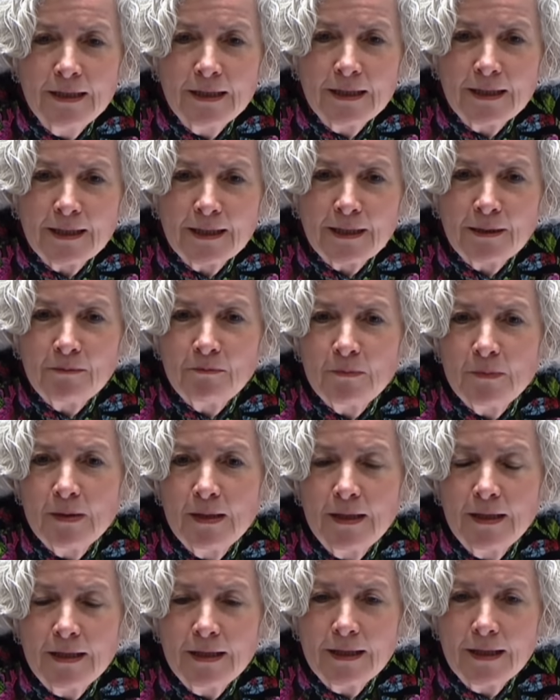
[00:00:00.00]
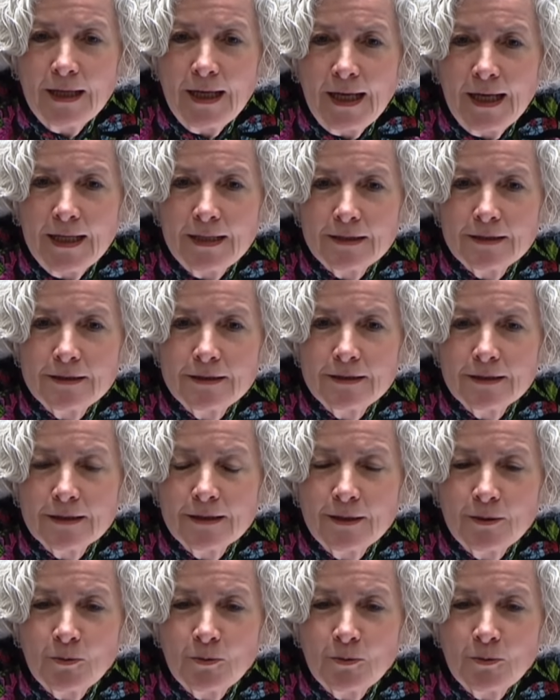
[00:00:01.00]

Um, and